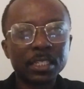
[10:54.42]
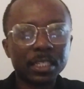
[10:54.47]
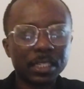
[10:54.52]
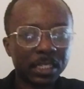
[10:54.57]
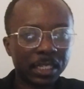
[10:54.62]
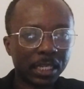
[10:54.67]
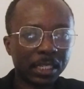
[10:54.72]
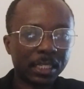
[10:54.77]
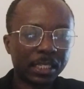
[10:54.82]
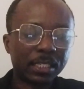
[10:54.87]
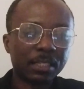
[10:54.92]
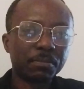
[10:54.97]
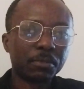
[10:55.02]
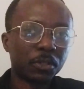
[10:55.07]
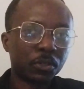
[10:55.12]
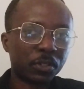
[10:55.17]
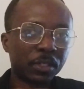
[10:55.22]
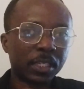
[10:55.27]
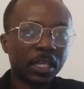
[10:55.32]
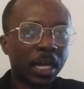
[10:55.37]
yes,
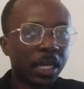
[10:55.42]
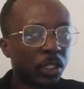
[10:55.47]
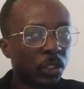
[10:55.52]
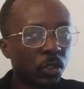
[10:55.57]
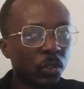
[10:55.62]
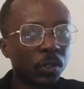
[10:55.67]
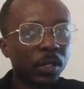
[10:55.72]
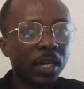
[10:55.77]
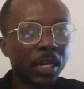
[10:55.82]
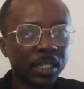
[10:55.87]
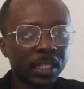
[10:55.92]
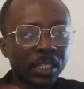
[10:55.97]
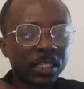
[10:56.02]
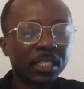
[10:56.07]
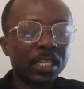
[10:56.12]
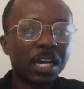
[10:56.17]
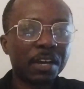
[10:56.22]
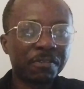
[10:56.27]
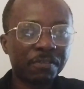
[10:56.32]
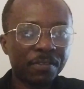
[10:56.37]
because I know
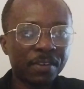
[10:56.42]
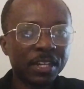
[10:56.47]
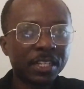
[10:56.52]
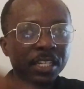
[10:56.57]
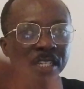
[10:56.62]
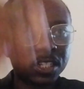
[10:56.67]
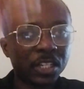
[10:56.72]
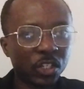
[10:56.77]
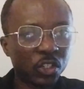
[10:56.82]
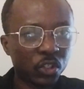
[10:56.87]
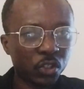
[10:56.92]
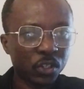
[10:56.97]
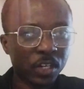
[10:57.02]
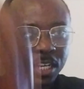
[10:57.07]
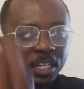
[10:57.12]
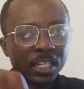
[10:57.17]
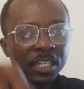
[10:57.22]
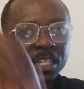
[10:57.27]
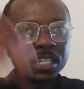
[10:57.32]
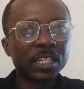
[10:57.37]
honeys are found in the
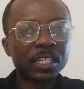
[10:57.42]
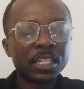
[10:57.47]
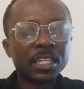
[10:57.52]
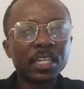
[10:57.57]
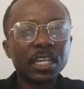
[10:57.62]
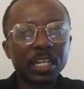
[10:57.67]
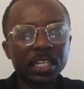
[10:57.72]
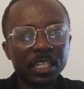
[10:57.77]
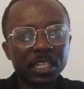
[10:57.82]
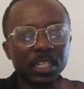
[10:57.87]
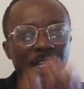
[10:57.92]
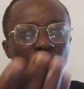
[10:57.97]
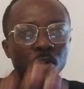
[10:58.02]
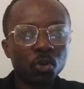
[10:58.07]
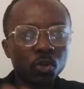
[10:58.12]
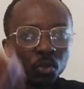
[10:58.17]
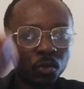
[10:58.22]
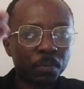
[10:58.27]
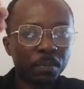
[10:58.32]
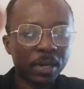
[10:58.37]
trunk and in the
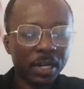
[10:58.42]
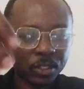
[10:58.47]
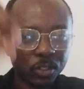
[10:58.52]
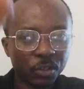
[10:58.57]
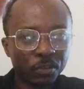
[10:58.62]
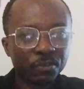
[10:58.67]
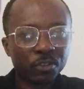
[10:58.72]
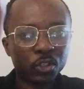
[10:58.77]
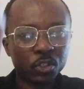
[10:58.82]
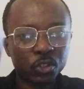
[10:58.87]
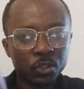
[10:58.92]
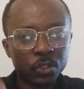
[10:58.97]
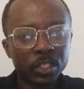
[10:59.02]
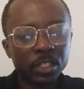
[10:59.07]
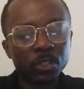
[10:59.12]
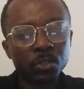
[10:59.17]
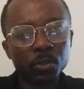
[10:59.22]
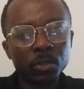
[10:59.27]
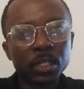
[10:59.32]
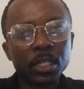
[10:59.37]
hollow part of a tree,
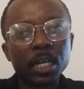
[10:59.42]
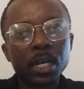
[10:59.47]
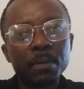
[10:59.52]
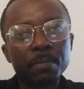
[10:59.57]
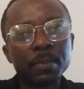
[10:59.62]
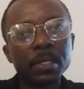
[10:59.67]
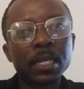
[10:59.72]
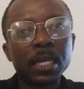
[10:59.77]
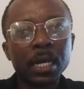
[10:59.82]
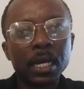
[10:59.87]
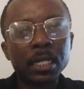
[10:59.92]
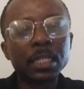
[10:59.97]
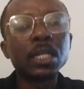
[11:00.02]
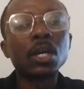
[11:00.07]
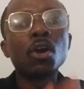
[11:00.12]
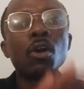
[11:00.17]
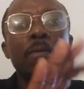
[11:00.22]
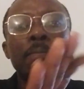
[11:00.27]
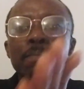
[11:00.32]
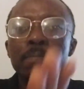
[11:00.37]
so it can be a honey,
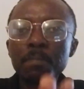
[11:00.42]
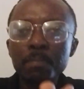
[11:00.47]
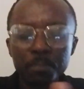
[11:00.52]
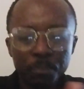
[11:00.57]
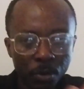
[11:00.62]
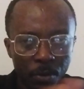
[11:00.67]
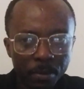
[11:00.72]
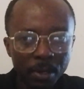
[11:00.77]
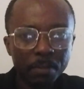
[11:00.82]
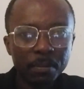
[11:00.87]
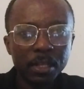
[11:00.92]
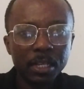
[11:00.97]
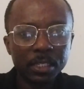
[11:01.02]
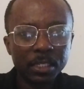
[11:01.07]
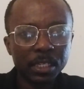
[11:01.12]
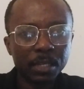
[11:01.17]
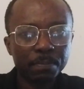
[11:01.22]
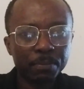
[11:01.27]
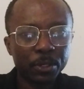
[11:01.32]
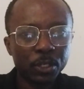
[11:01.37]
or probably it's
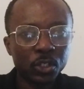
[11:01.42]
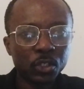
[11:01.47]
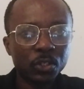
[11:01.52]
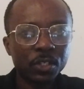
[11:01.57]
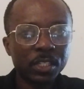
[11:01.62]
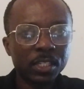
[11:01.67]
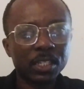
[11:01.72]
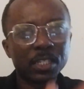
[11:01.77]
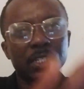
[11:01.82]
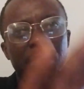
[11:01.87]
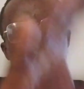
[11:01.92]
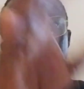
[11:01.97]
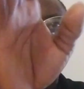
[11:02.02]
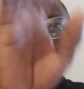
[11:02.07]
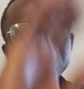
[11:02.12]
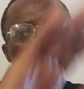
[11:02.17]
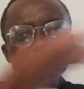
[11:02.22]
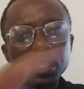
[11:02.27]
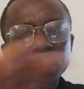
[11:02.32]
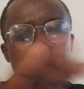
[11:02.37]
a precious thing,
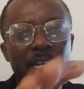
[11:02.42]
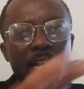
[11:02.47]
it